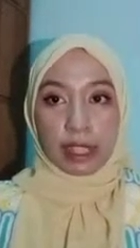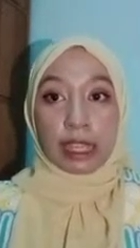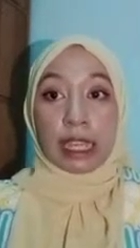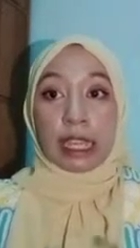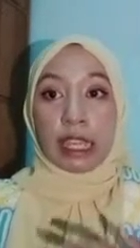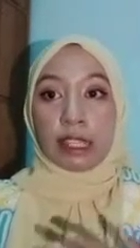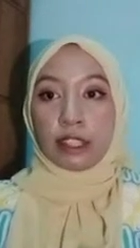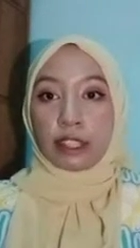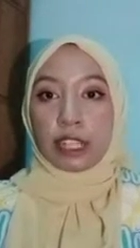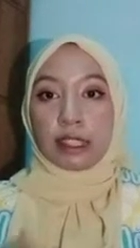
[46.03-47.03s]

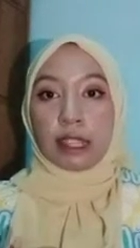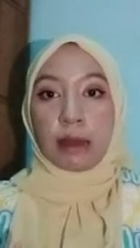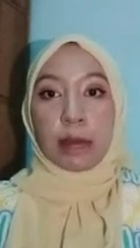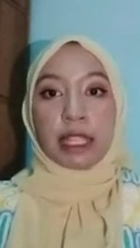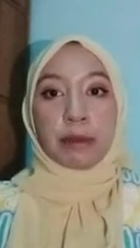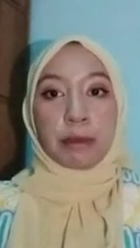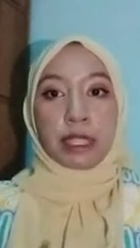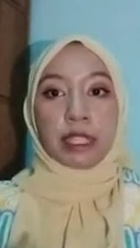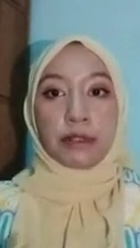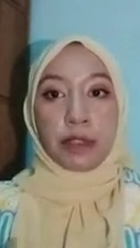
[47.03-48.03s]
Interests that must be
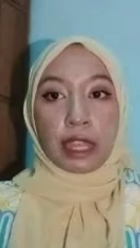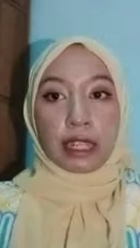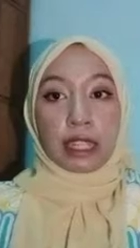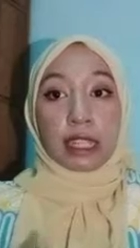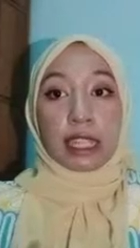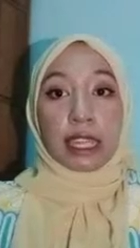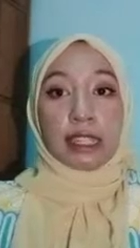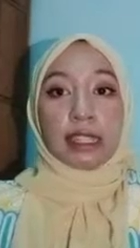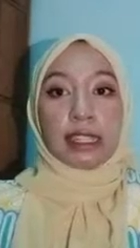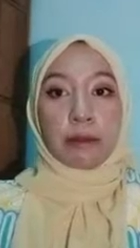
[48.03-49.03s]
defended against
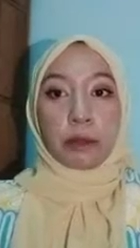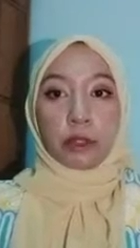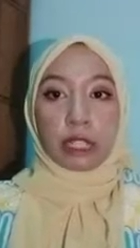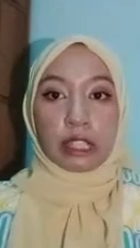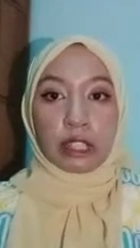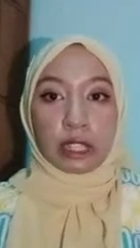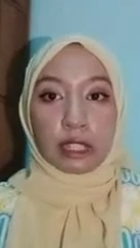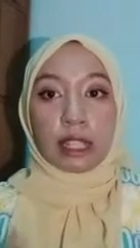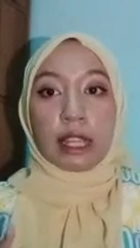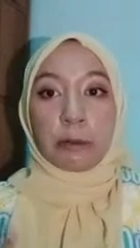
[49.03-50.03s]
the potential
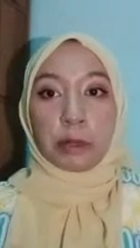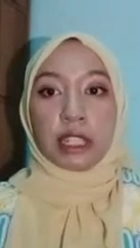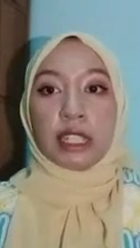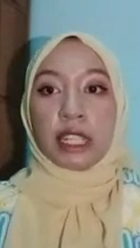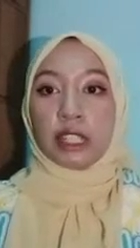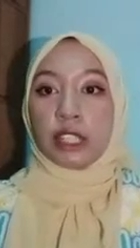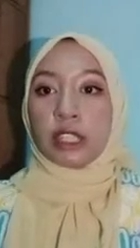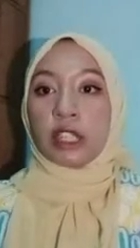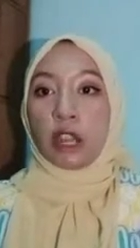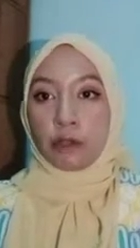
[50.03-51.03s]
predation
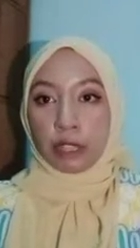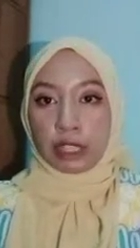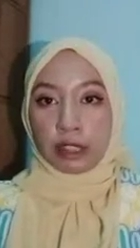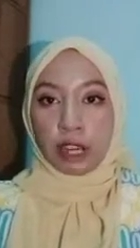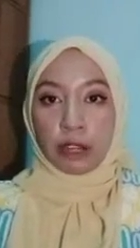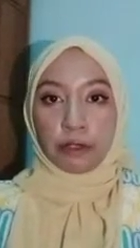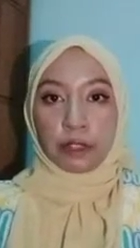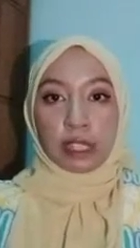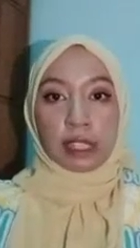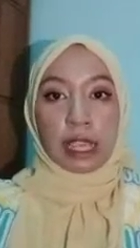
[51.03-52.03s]
of its rivals
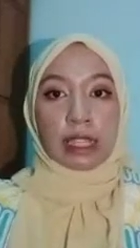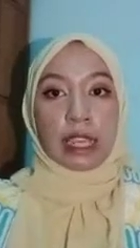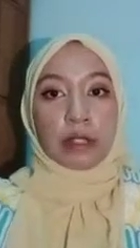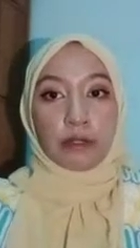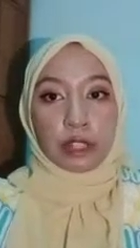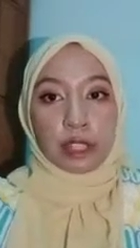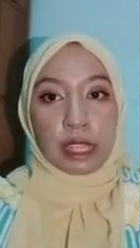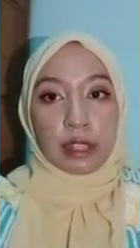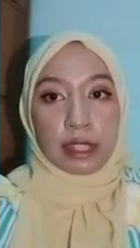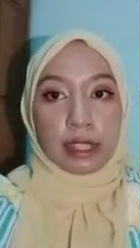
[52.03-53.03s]
and
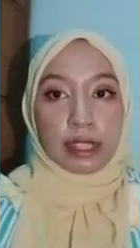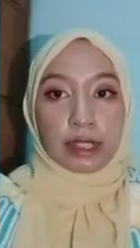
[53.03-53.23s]
adversaries.